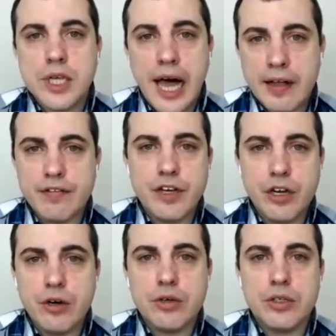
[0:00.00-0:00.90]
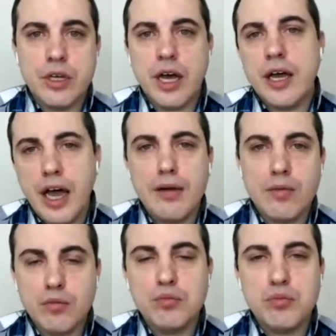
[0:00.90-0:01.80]
Alpha node. I
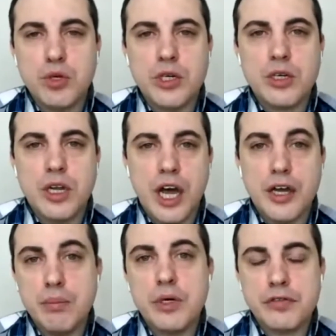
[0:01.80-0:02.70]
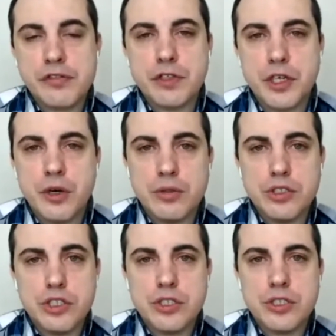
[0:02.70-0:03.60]
run a number of different nodes
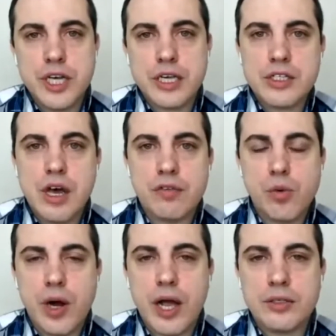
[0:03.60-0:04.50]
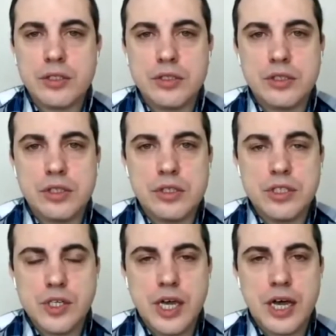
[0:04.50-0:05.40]
just to test software out and to
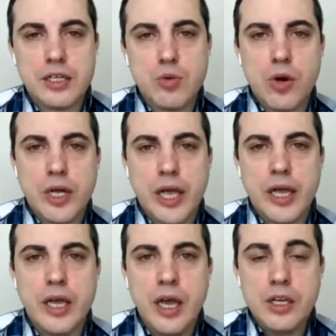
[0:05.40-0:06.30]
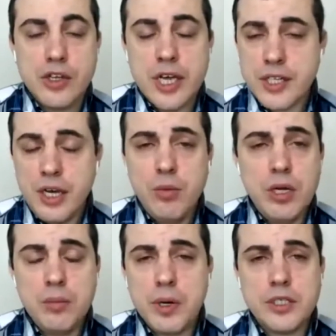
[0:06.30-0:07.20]
see how it's working. So yes, anyone
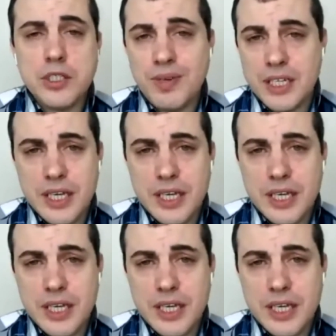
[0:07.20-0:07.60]
can participate.